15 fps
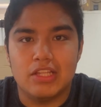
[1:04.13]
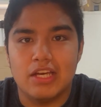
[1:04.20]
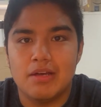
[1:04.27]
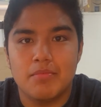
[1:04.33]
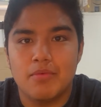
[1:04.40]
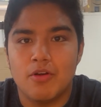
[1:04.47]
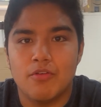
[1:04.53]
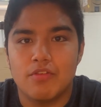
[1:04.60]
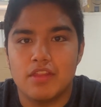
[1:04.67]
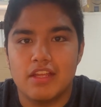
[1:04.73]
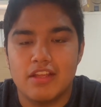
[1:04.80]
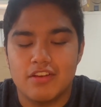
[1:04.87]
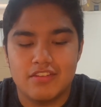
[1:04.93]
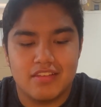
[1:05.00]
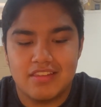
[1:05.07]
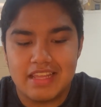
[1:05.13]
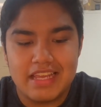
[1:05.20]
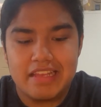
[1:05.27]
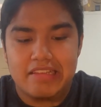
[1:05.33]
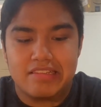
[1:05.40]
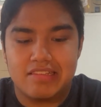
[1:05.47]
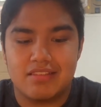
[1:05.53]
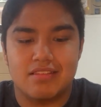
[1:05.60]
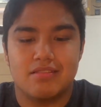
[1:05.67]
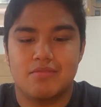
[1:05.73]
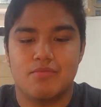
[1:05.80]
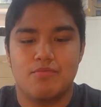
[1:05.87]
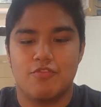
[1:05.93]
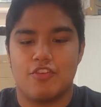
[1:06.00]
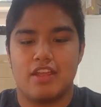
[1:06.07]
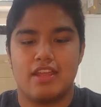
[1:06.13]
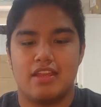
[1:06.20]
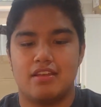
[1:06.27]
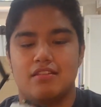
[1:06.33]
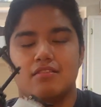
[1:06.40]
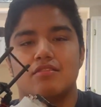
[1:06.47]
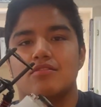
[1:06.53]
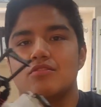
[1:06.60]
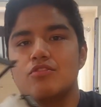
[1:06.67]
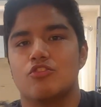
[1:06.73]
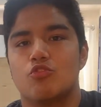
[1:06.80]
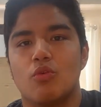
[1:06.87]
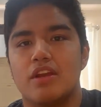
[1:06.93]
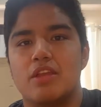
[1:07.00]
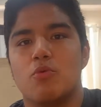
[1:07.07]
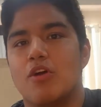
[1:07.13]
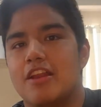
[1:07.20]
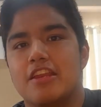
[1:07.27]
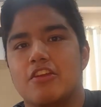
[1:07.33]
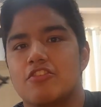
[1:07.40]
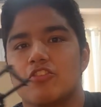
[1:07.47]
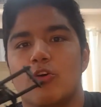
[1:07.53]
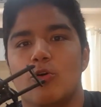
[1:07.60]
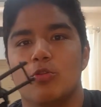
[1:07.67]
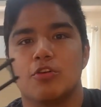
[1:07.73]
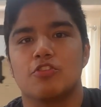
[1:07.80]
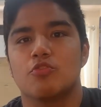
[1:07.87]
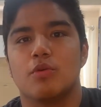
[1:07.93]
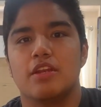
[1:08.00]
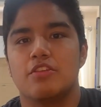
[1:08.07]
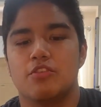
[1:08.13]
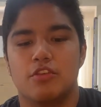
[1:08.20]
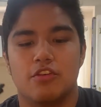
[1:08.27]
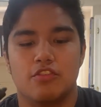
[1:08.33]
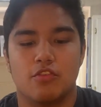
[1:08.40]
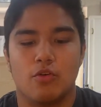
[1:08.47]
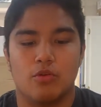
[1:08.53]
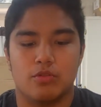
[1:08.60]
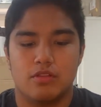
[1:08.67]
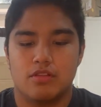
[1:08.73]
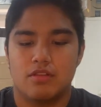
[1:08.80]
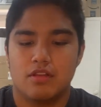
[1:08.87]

up over the years. This thing is freaking 21 years old or 22 years old,